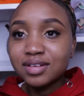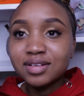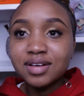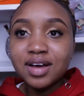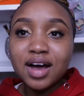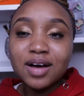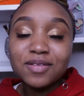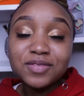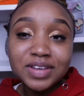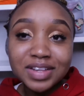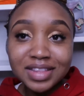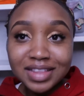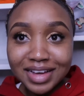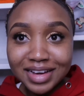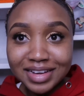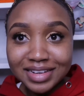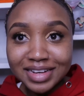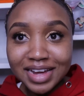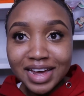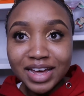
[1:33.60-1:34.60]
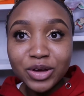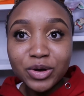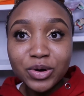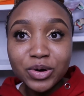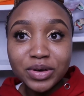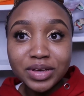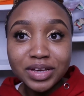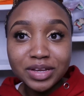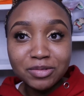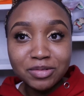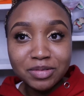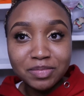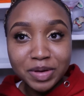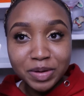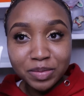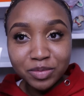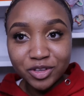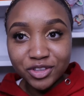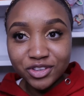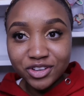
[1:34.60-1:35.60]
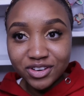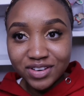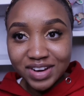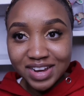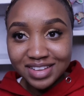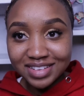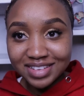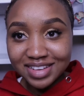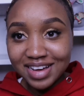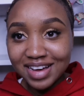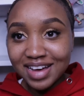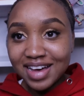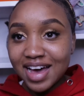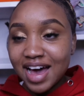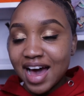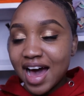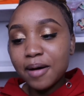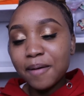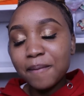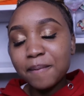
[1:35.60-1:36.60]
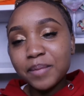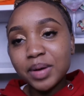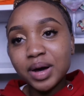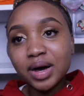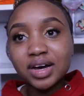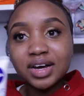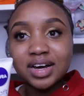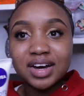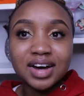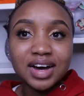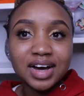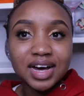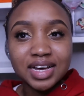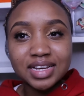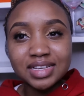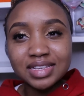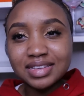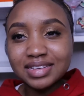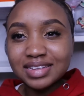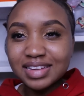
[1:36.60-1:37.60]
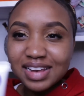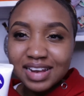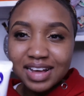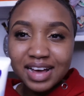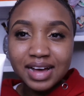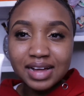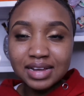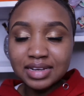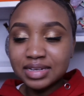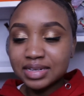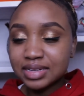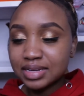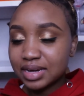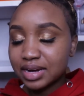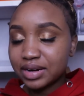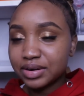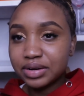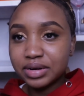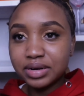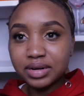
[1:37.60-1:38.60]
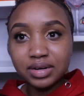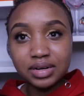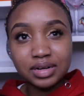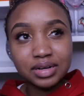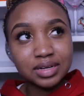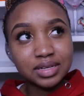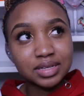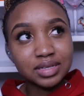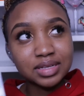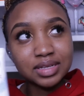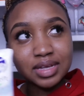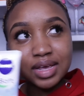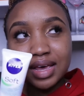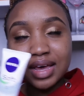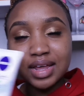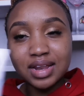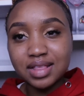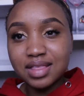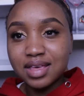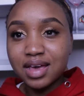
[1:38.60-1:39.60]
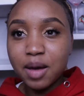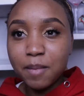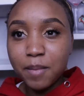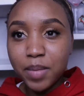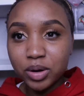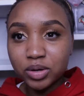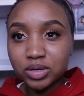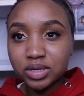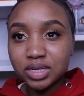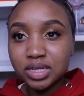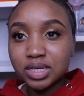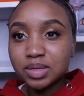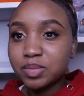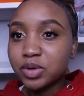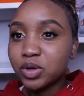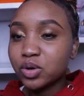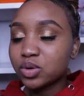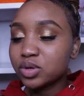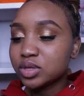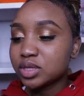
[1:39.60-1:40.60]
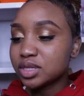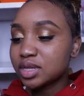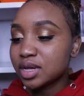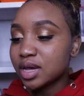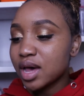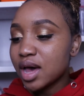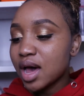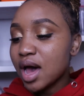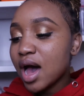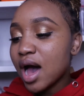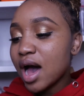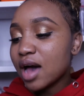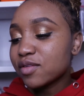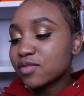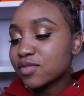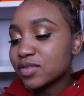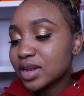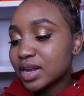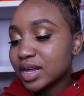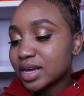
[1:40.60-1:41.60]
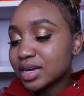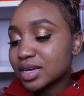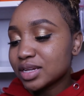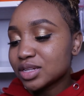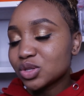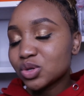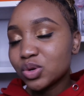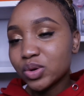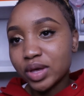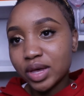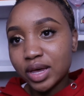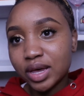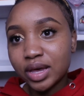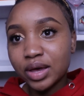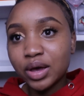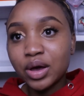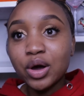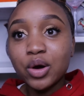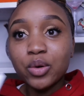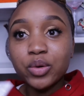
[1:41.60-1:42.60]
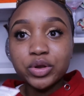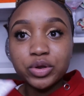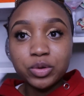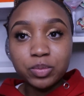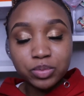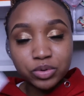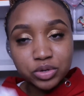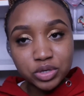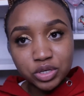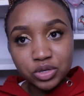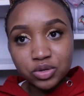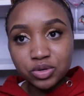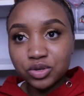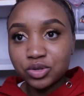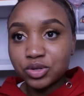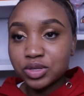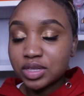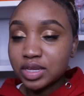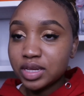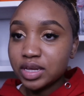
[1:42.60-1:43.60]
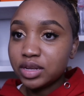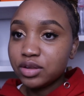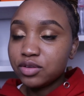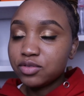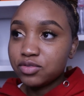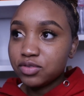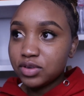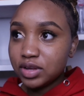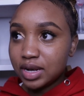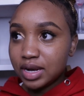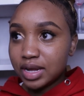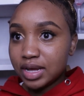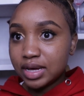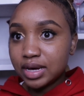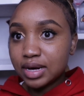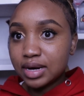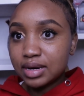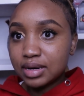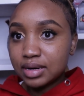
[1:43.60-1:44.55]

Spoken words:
After that, I go in with my moisturizer. I still can't say anything about it because I feel like it's okay when you put it on your skin. You feel like